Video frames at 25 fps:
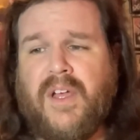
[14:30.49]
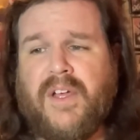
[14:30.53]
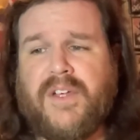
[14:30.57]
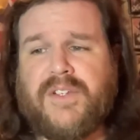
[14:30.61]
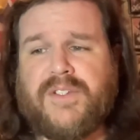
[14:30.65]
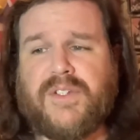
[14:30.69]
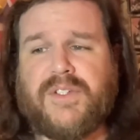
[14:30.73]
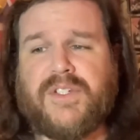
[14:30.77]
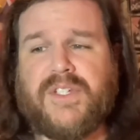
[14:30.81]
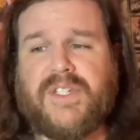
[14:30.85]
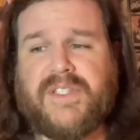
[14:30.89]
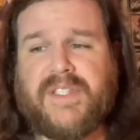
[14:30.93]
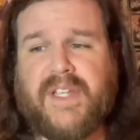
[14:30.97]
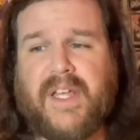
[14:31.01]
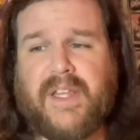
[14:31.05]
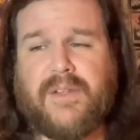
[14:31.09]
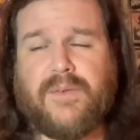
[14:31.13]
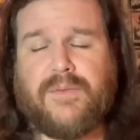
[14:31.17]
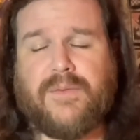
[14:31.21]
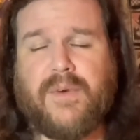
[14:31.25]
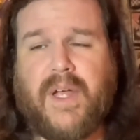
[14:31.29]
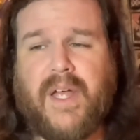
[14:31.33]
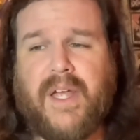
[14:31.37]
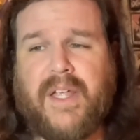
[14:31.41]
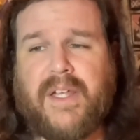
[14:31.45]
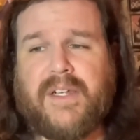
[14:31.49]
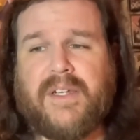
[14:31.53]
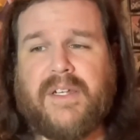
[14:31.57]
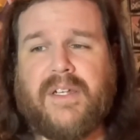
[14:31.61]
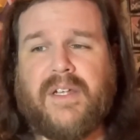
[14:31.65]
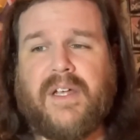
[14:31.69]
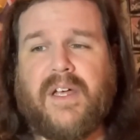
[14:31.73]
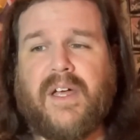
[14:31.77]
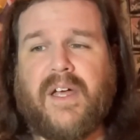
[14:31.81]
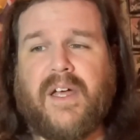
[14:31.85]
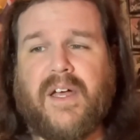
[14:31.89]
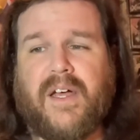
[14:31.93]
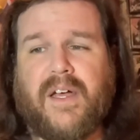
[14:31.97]
So she's on the run,
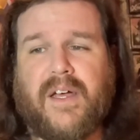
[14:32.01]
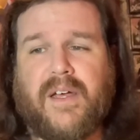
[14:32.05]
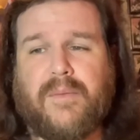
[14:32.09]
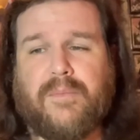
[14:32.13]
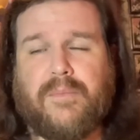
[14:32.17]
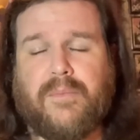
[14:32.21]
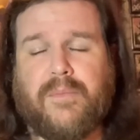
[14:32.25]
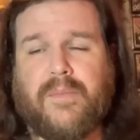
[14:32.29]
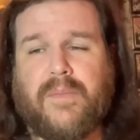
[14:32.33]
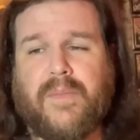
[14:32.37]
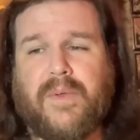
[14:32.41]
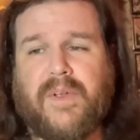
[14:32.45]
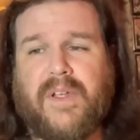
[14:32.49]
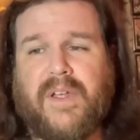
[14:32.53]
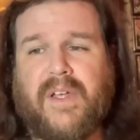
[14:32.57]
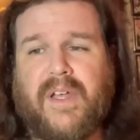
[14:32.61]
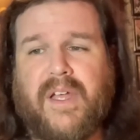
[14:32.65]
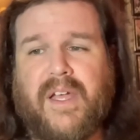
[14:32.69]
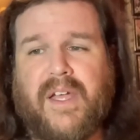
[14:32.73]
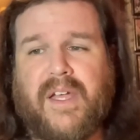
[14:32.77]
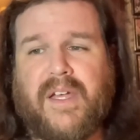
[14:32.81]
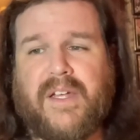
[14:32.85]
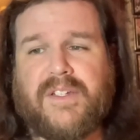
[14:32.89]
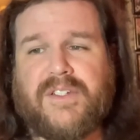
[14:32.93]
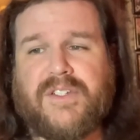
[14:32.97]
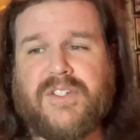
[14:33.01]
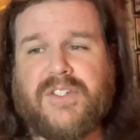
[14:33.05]
and